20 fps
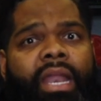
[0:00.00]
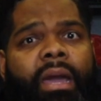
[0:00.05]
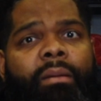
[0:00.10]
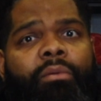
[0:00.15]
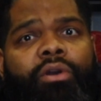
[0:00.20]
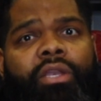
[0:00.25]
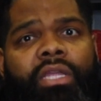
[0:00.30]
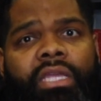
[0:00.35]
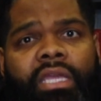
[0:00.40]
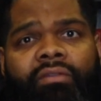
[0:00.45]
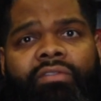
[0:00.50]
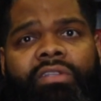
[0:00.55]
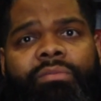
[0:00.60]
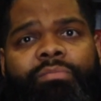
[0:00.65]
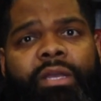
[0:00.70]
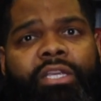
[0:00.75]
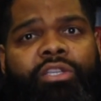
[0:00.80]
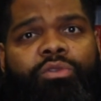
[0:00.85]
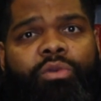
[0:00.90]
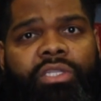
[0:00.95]
but I'm going to give
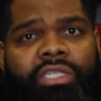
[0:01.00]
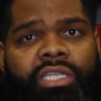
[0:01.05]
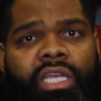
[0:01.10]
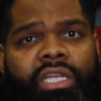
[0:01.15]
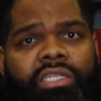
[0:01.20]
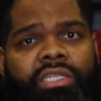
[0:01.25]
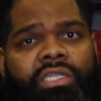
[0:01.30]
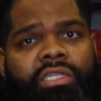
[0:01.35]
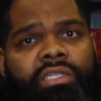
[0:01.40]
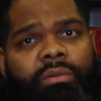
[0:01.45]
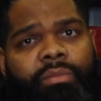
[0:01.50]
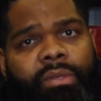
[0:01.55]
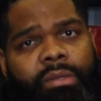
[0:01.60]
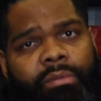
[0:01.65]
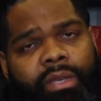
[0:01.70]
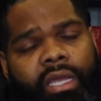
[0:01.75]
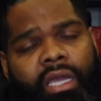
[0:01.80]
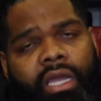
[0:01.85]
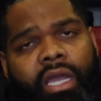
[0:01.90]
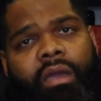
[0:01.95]
special attention to
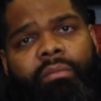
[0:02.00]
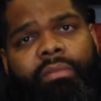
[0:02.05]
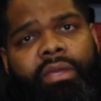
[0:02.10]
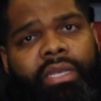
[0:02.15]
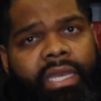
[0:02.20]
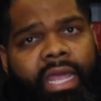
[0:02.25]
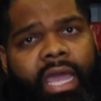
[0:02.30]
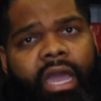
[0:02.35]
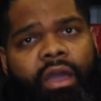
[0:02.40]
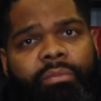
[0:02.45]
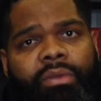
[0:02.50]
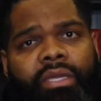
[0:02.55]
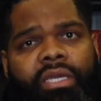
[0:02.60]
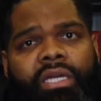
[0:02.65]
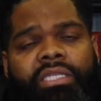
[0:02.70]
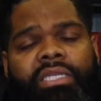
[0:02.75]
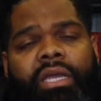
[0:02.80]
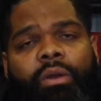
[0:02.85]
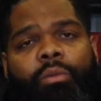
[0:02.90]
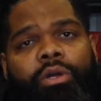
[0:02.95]
people that come in now
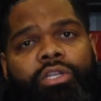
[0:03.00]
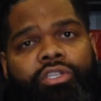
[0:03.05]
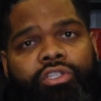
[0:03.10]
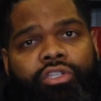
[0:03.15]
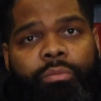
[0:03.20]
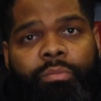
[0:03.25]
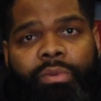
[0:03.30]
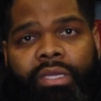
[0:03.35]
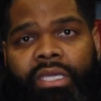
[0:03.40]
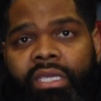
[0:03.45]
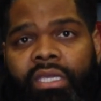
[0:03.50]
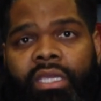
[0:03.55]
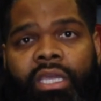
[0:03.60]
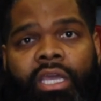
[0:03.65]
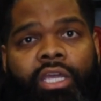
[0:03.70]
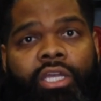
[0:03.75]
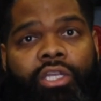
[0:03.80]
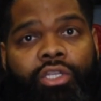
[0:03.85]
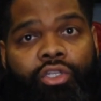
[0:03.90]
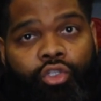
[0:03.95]
because I want you to
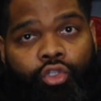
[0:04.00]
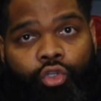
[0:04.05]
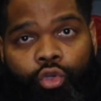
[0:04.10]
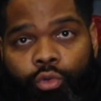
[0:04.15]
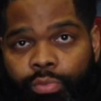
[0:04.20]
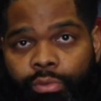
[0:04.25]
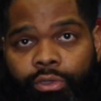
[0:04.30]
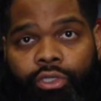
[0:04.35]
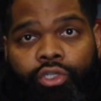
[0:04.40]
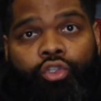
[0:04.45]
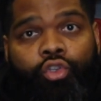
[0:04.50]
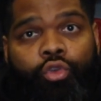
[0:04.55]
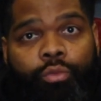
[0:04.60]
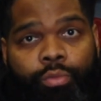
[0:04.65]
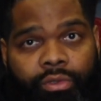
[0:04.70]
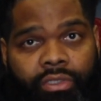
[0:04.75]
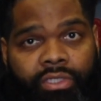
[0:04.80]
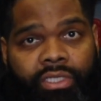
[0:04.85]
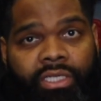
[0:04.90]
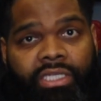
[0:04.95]
be super,
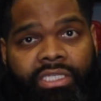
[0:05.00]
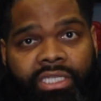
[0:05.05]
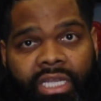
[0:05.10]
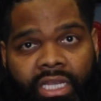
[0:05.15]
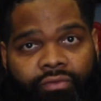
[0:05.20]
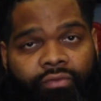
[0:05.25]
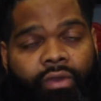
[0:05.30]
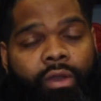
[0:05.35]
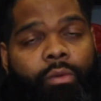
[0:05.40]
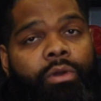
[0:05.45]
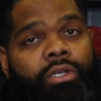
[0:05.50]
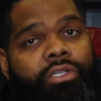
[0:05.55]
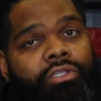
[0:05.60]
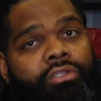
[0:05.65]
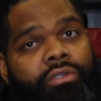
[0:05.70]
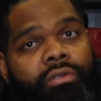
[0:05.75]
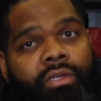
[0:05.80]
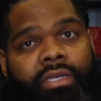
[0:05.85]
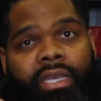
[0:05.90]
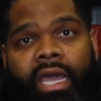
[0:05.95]
super successful. I
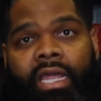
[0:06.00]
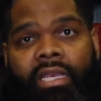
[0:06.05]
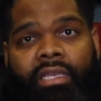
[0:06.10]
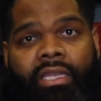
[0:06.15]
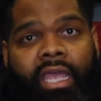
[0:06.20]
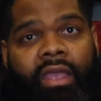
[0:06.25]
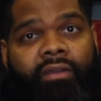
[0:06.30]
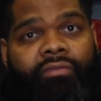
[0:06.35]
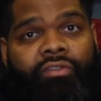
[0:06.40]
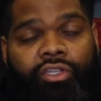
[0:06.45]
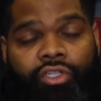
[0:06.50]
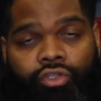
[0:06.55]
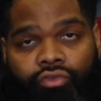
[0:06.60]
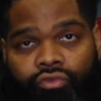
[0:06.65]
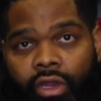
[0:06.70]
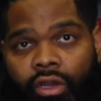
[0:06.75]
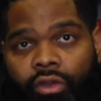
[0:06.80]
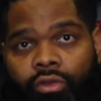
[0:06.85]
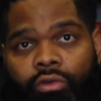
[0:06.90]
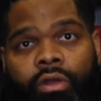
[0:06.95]
want you to not have to
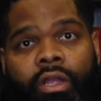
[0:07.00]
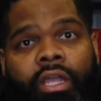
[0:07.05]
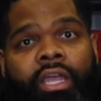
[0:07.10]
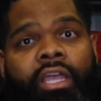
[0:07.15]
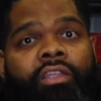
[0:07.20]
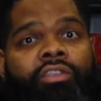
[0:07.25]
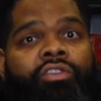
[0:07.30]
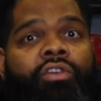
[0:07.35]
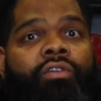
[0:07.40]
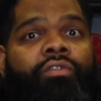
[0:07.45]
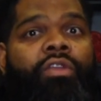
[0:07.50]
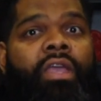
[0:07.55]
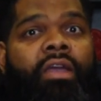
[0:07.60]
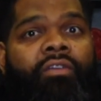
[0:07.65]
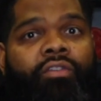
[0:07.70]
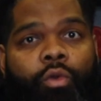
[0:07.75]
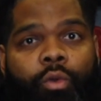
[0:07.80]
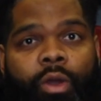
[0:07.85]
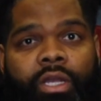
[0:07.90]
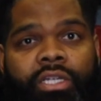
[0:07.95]
struggle. So if
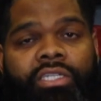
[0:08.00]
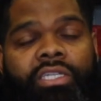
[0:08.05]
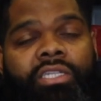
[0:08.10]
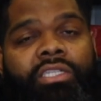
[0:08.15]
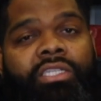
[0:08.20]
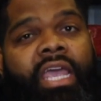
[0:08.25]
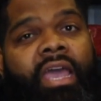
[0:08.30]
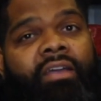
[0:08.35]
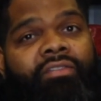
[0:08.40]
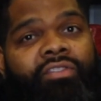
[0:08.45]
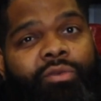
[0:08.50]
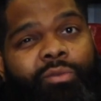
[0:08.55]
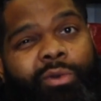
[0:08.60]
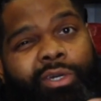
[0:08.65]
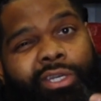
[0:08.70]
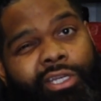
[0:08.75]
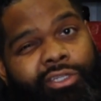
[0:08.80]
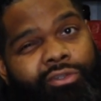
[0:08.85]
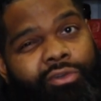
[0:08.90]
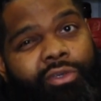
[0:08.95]
you have questions, have
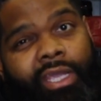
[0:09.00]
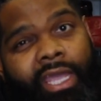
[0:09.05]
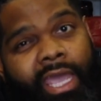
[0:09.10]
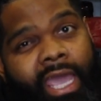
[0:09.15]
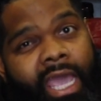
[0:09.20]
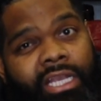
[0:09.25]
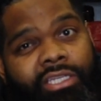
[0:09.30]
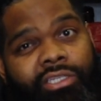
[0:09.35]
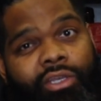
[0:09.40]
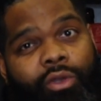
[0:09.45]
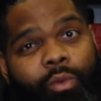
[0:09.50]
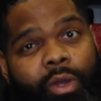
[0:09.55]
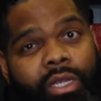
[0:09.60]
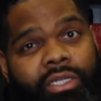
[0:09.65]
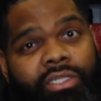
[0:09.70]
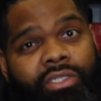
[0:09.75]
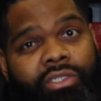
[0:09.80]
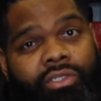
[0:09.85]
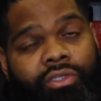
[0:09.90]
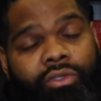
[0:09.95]
someone that you can ask the
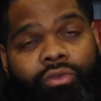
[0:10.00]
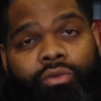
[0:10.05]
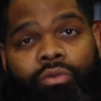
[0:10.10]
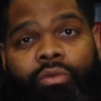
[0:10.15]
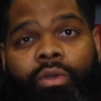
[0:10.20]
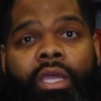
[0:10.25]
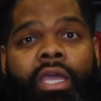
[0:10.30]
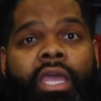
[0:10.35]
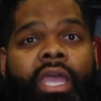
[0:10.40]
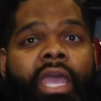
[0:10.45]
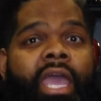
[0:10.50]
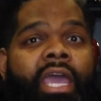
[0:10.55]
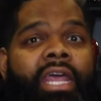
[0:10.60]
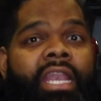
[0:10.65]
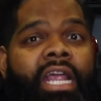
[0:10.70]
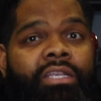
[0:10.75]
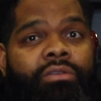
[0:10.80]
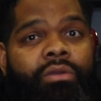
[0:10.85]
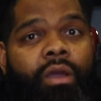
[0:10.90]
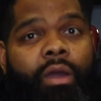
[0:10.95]
questions to.
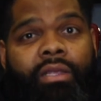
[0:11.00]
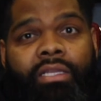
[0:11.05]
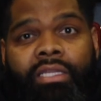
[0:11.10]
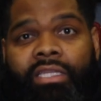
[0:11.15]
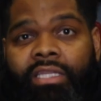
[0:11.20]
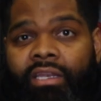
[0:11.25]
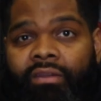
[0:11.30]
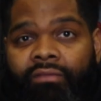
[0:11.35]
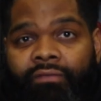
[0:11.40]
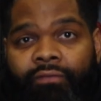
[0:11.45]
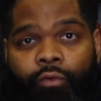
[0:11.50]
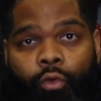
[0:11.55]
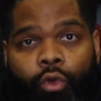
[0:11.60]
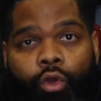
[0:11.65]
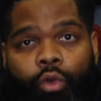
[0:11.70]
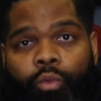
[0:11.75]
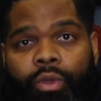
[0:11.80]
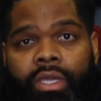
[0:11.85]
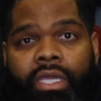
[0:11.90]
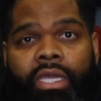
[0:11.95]
And that's why I did a
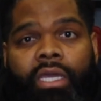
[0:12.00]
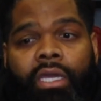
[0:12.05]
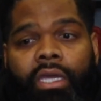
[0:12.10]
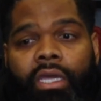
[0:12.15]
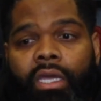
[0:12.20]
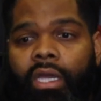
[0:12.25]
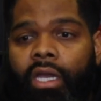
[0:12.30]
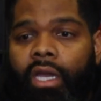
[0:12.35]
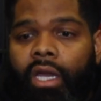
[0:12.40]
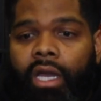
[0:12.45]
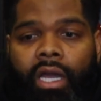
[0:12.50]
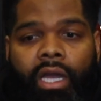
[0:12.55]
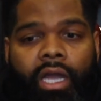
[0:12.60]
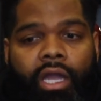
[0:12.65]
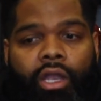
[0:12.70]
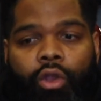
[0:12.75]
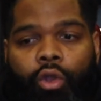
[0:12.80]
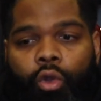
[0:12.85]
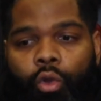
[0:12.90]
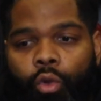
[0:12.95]
four week
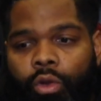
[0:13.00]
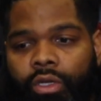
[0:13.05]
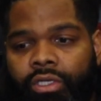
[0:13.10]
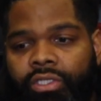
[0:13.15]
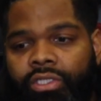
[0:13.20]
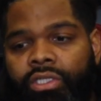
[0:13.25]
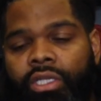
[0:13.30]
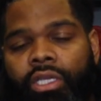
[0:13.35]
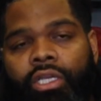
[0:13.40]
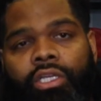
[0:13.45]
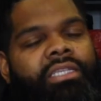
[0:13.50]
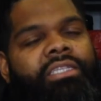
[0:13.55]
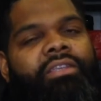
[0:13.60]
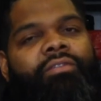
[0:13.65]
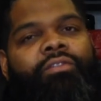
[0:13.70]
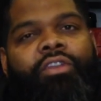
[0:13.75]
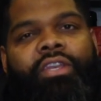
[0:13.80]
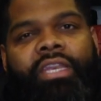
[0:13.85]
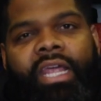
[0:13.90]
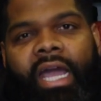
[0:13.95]
uh, course.
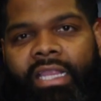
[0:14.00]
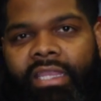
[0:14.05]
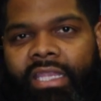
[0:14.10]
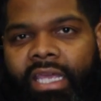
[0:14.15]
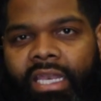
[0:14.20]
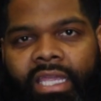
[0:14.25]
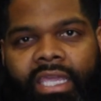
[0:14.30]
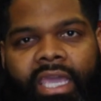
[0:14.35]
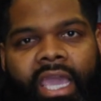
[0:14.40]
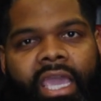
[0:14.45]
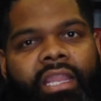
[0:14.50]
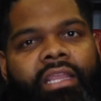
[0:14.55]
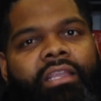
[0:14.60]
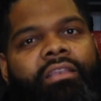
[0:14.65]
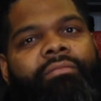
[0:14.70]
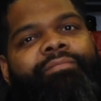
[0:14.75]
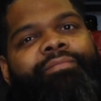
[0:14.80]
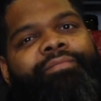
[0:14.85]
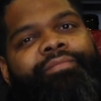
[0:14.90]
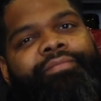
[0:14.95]
If you're not
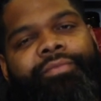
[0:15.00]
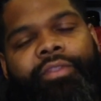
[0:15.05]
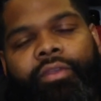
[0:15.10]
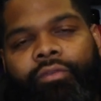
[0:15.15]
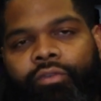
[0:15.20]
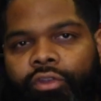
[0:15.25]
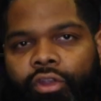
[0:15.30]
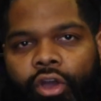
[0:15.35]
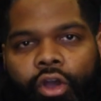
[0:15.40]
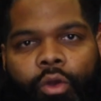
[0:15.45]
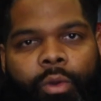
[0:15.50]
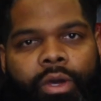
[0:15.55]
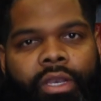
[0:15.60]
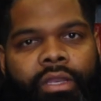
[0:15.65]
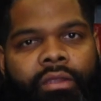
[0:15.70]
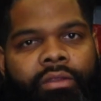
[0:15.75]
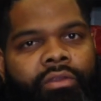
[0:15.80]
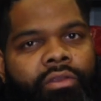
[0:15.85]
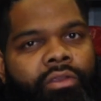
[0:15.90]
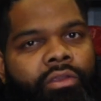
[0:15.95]
dedicated, if you don't
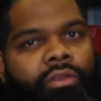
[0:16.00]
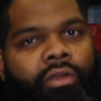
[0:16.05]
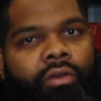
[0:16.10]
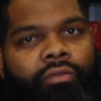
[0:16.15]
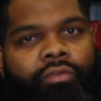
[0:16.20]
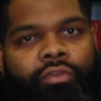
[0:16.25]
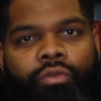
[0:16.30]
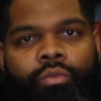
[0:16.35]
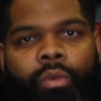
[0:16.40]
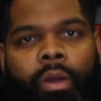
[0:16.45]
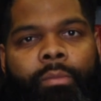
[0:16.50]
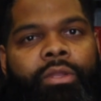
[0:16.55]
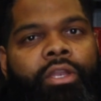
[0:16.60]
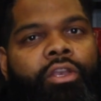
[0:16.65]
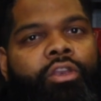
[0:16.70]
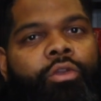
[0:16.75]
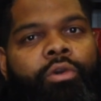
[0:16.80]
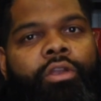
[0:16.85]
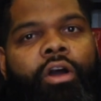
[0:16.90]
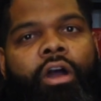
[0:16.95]
want to, you know, if you want
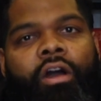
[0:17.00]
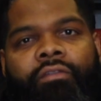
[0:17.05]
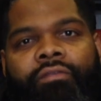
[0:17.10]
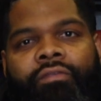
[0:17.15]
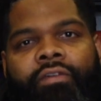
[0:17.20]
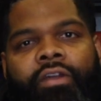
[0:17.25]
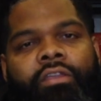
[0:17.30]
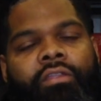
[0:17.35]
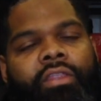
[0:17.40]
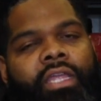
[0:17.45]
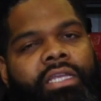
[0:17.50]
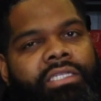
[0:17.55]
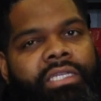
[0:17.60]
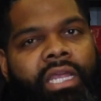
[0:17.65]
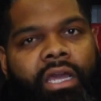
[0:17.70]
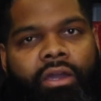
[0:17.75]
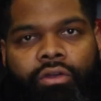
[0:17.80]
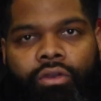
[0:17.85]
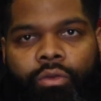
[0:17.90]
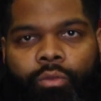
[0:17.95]
me to do it all for you,
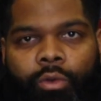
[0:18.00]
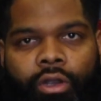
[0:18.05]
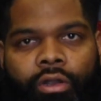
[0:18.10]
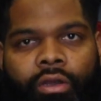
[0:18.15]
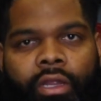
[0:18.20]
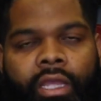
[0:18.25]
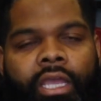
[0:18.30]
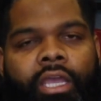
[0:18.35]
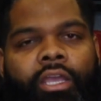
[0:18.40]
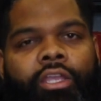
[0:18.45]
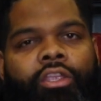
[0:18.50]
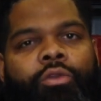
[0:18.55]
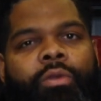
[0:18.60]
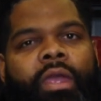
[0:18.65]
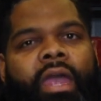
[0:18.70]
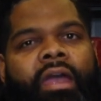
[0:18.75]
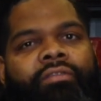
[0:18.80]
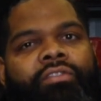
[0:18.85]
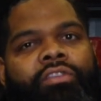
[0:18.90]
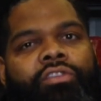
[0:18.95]
that's not going to work.
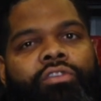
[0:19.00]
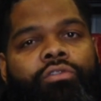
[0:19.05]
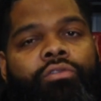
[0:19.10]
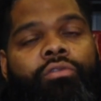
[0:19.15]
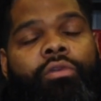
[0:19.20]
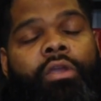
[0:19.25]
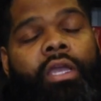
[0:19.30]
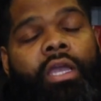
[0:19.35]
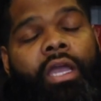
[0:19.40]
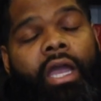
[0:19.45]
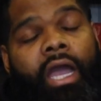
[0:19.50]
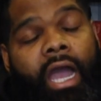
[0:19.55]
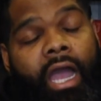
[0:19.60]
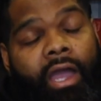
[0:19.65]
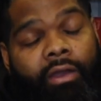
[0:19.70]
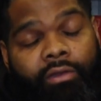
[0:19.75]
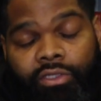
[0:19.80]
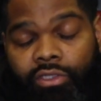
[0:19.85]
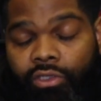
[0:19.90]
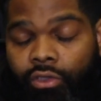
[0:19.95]
You have to,
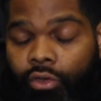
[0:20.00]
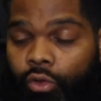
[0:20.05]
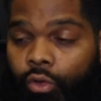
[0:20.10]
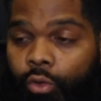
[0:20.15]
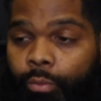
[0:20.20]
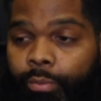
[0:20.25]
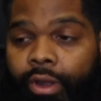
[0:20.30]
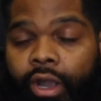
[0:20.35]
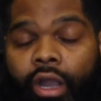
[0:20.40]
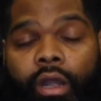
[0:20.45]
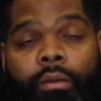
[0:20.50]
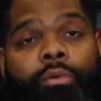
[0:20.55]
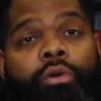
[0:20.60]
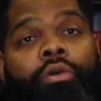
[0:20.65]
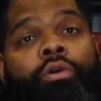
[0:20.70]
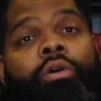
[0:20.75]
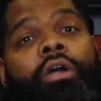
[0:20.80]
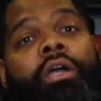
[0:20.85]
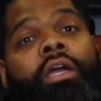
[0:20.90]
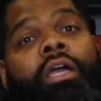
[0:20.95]
I was the old
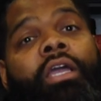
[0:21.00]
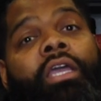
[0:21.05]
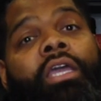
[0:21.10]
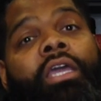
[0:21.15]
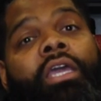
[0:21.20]
parable,